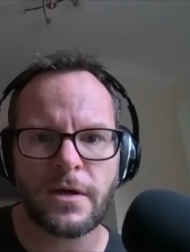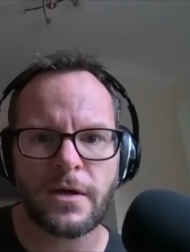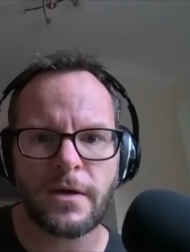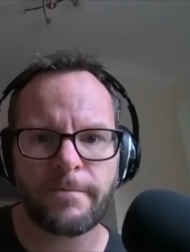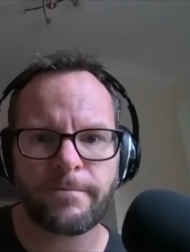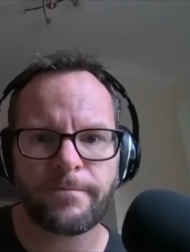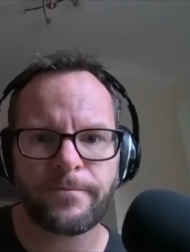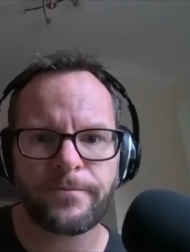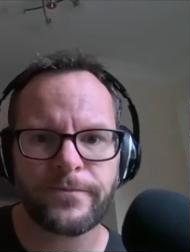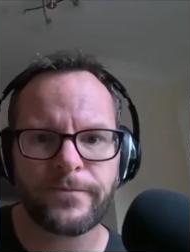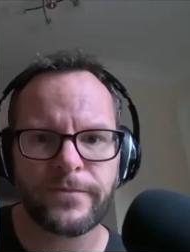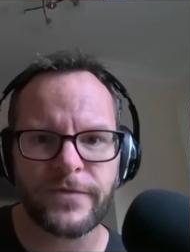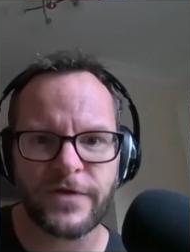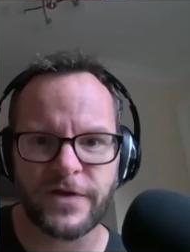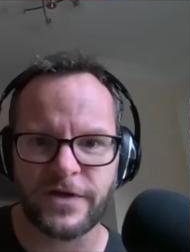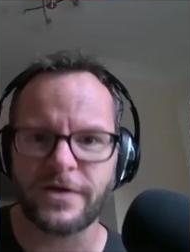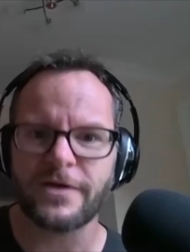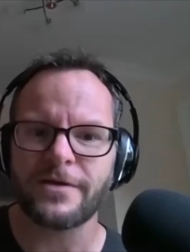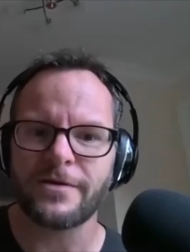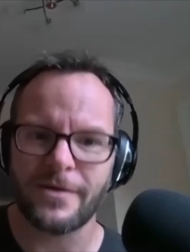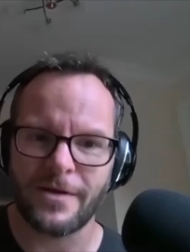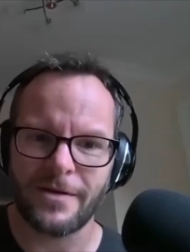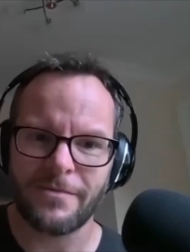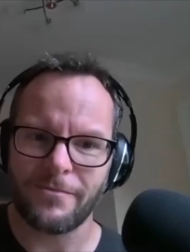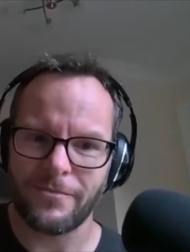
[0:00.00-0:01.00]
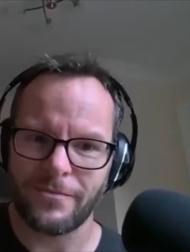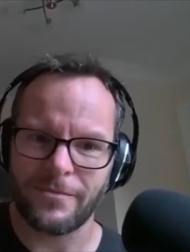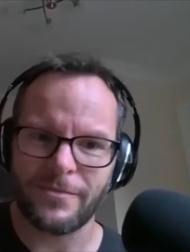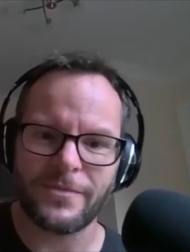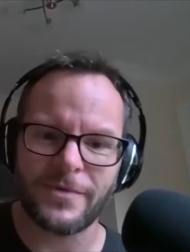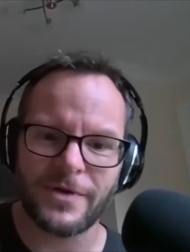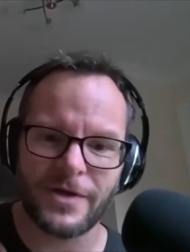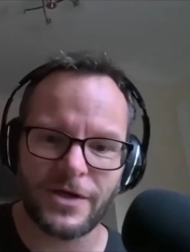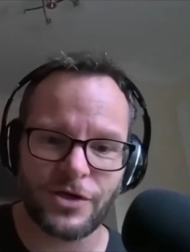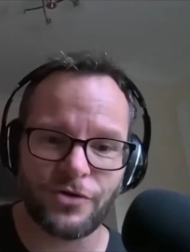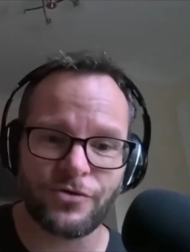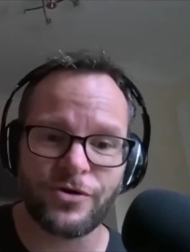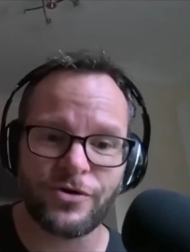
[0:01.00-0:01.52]
And
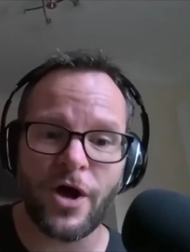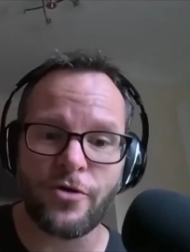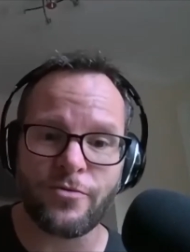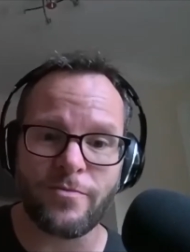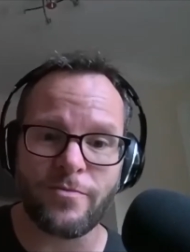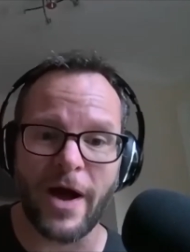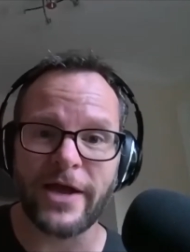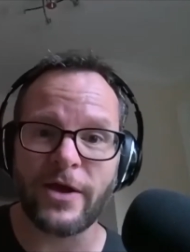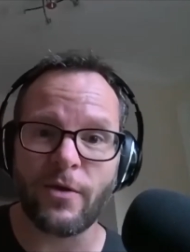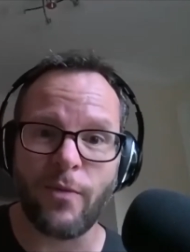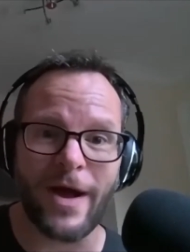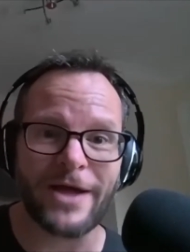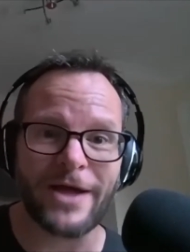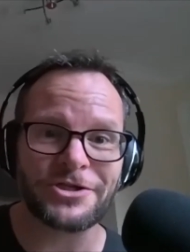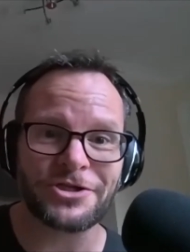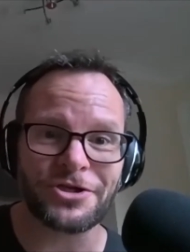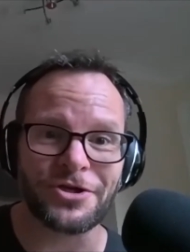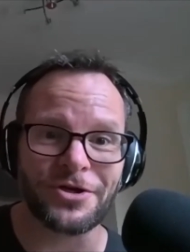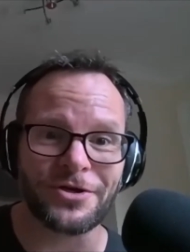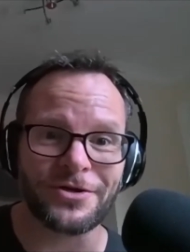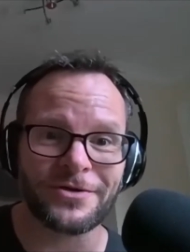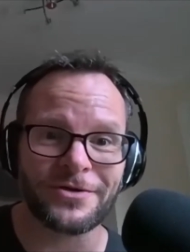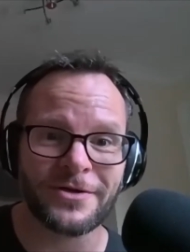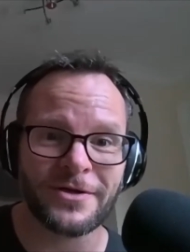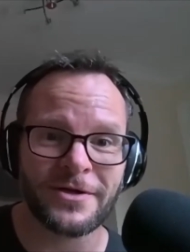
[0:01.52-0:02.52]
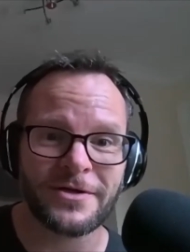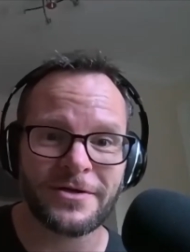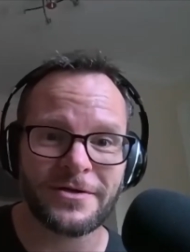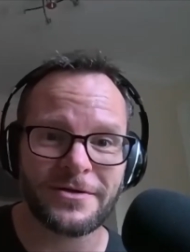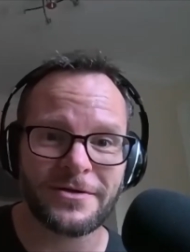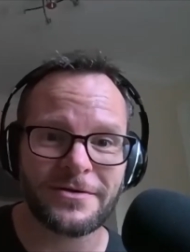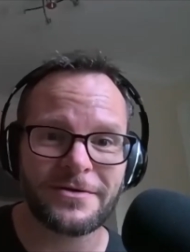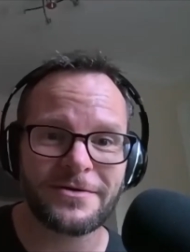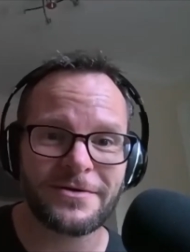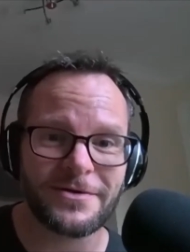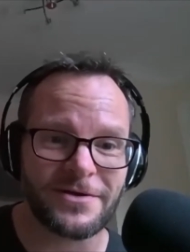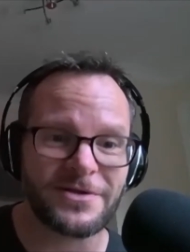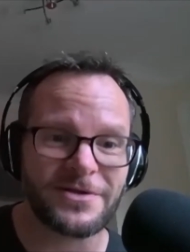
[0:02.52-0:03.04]
you know my question,
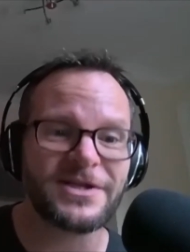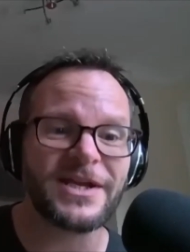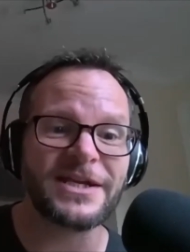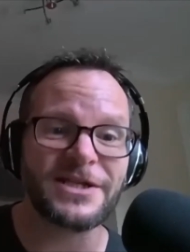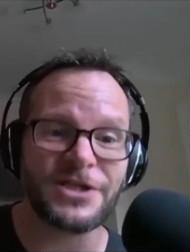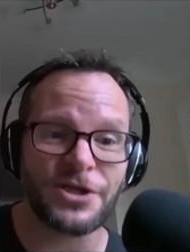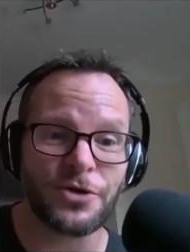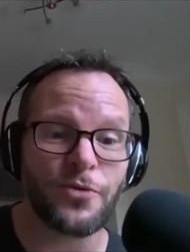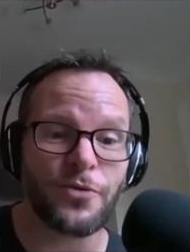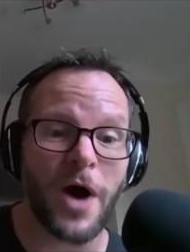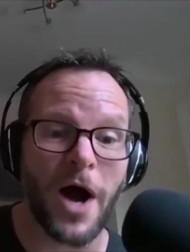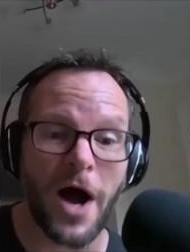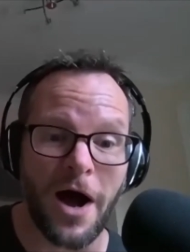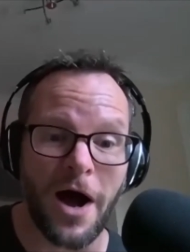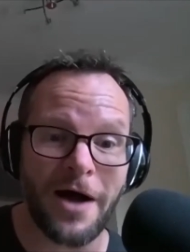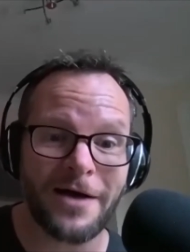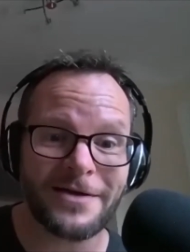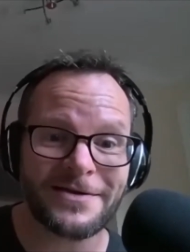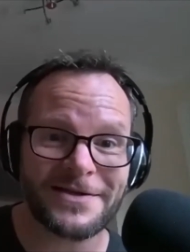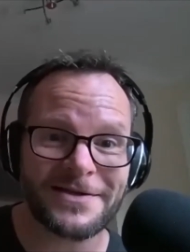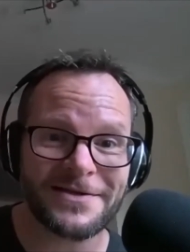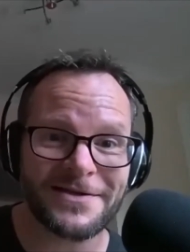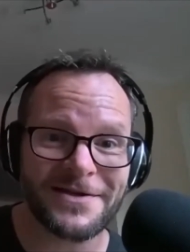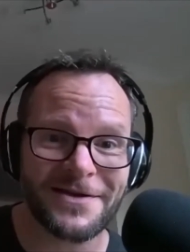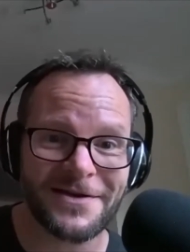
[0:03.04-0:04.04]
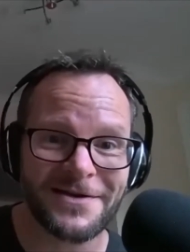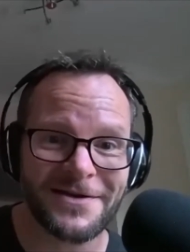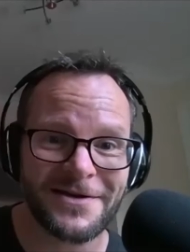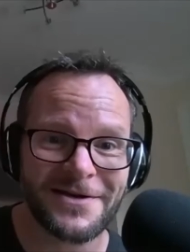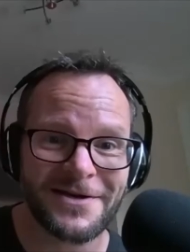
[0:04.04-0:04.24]
did you ask?